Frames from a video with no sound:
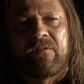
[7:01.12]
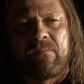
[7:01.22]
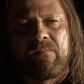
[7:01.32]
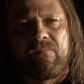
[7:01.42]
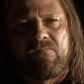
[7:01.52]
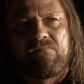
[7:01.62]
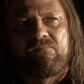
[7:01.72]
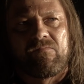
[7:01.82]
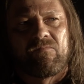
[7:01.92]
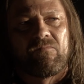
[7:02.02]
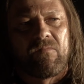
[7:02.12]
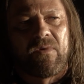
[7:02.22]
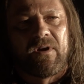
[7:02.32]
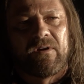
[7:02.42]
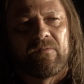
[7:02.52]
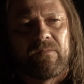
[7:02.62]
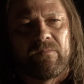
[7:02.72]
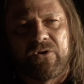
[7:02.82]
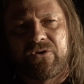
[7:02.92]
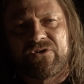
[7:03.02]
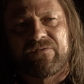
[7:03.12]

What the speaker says: Kinky Chains if Rock-Eyed Guy possibly could have been